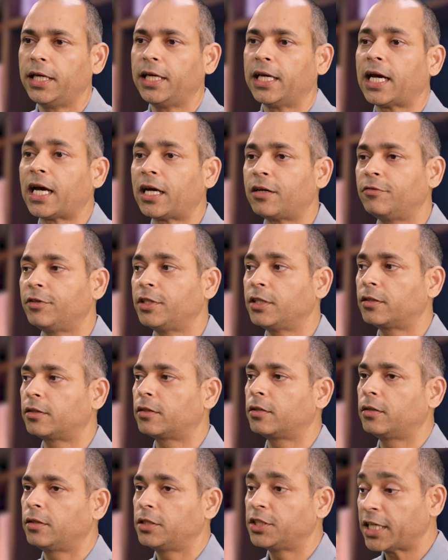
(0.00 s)
AI with
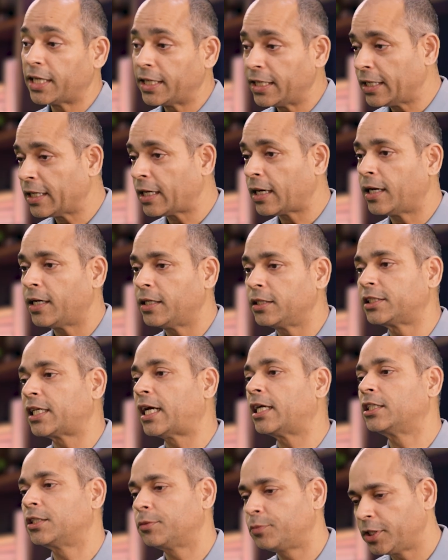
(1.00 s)
Gen AI,
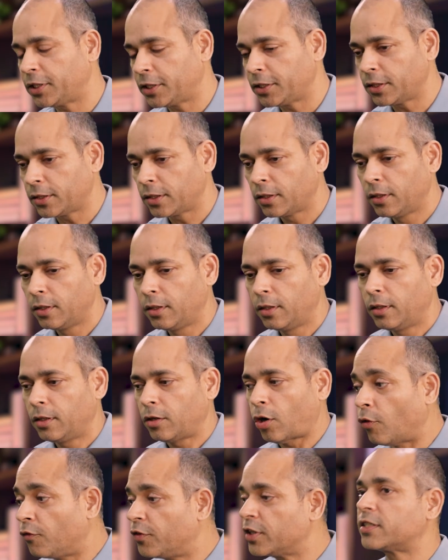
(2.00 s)
ChatGPT.
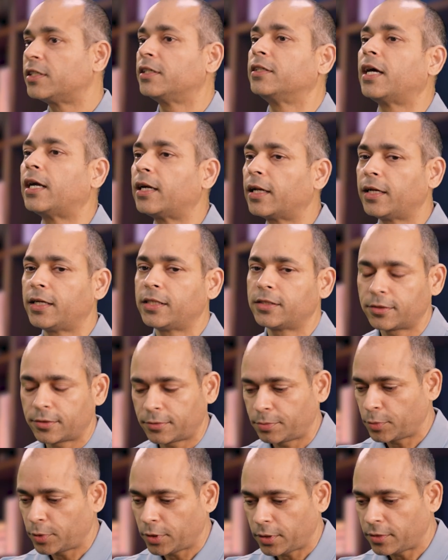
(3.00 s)
Obviously, that
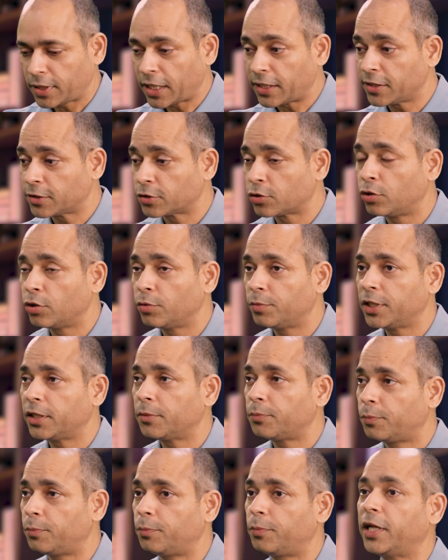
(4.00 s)
is going to be
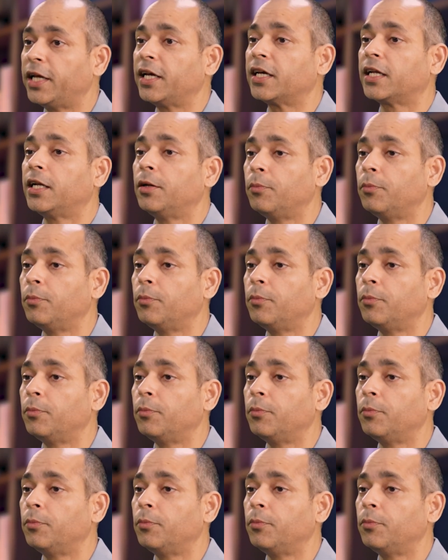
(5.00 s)
playing an